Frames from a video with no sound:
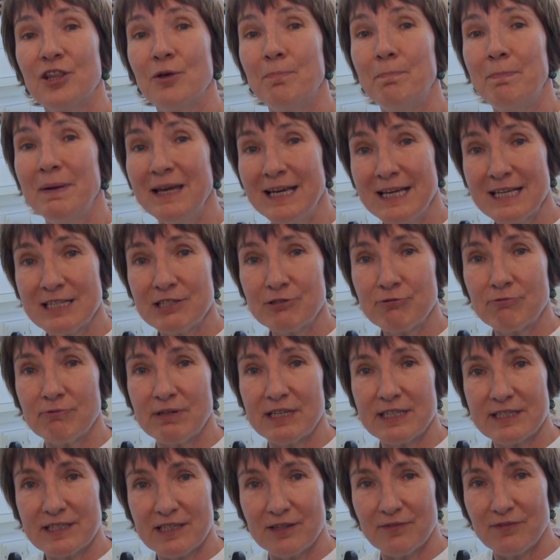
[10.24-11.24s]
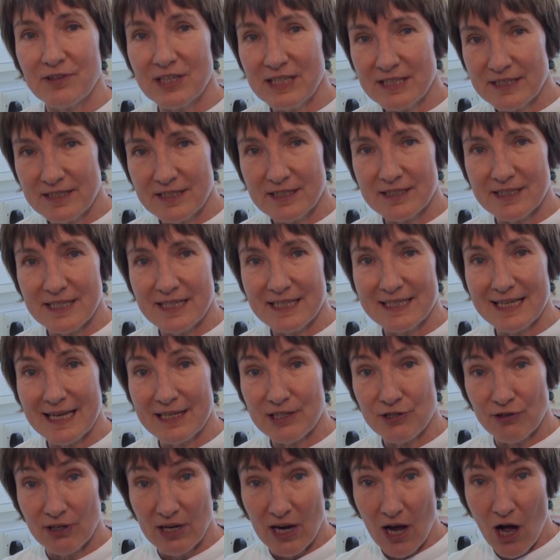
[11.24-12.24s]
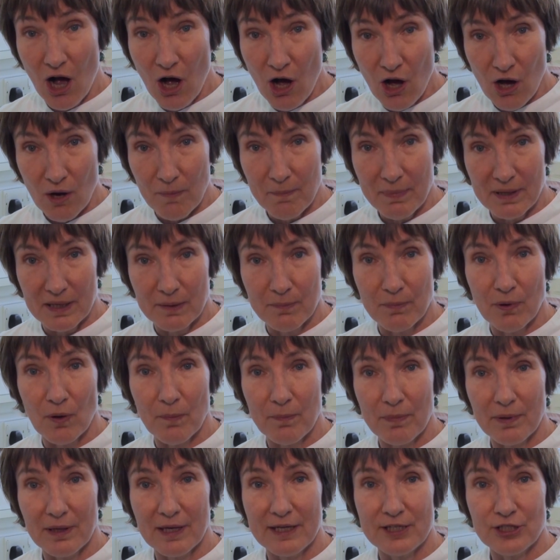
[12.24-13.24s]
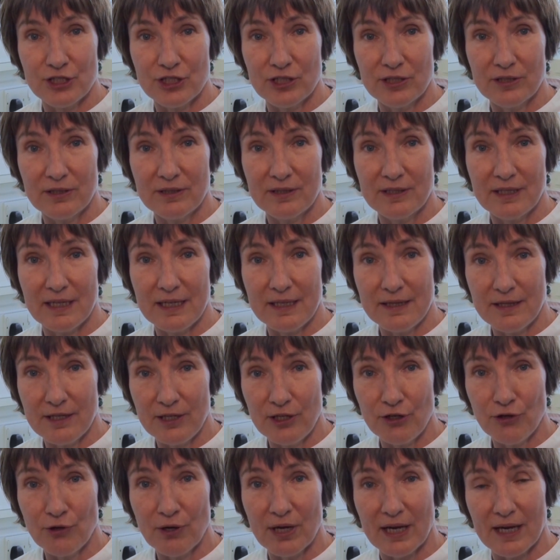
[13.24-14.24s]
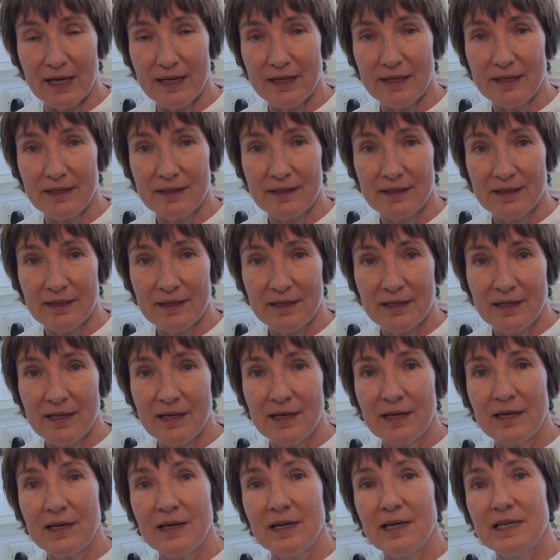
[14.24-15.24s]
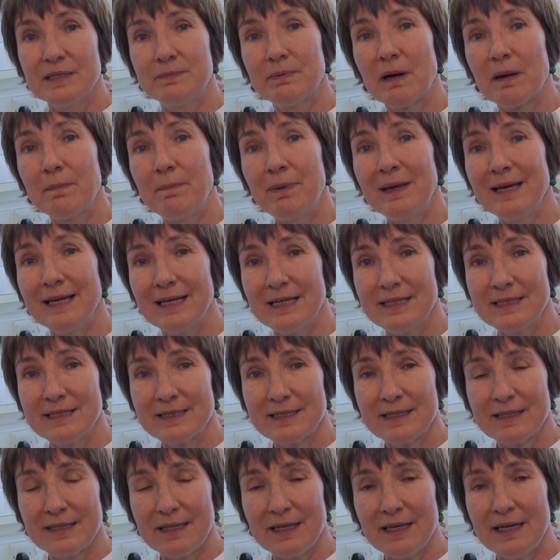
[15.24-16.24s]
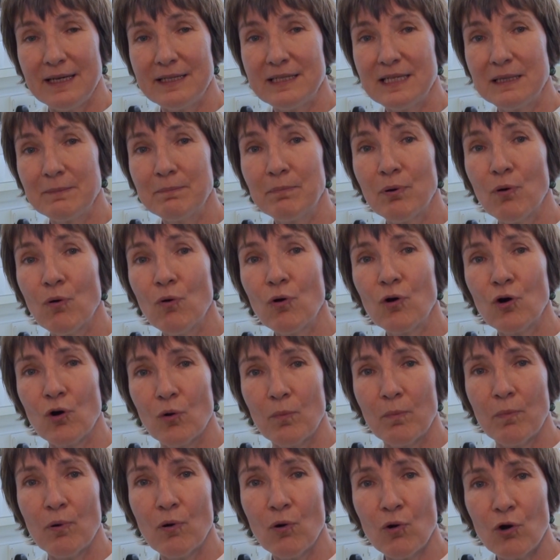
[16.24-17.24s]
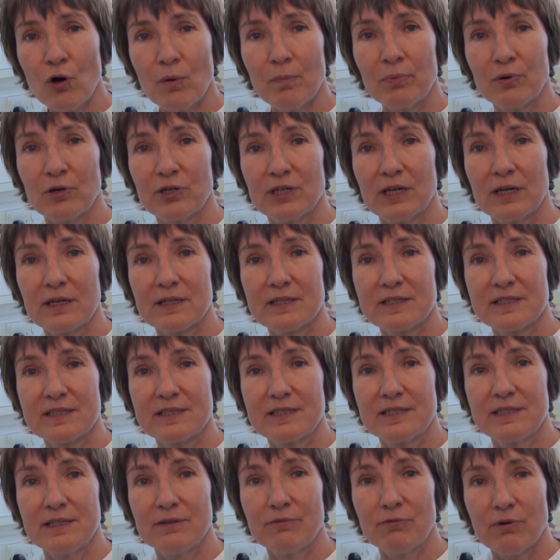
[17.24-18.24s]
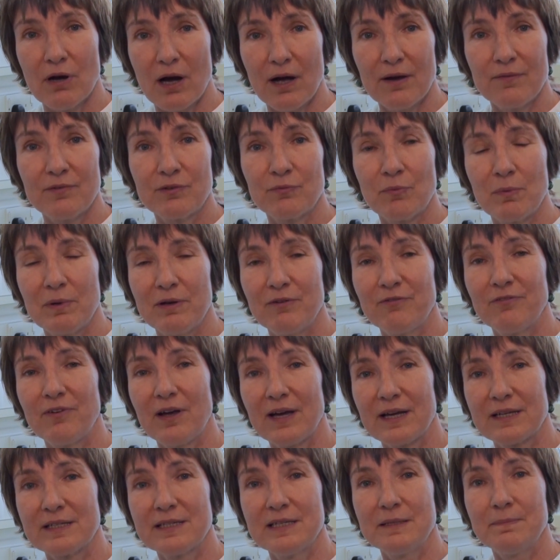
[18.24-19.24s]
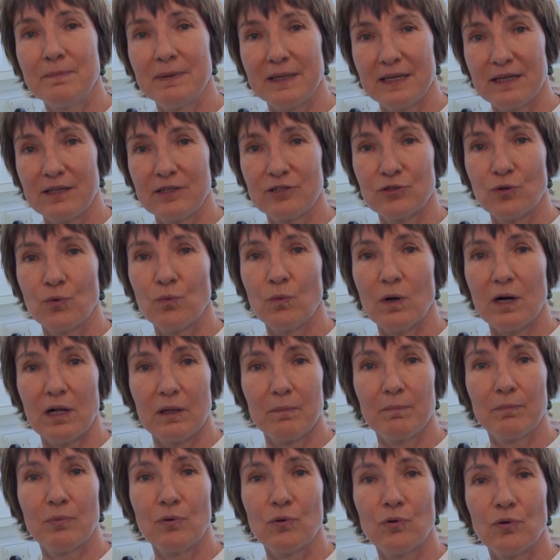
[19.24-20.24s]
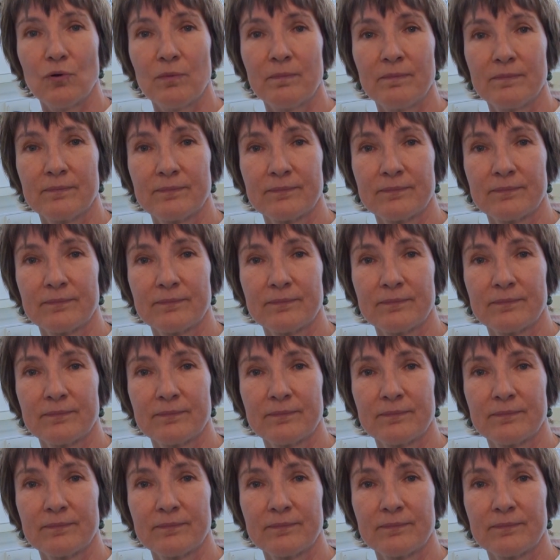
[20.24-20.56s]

the biggest risk of this disease entering our pig population in the UK is by pigs eating pork or pork products derived from infected pigs or wild boar.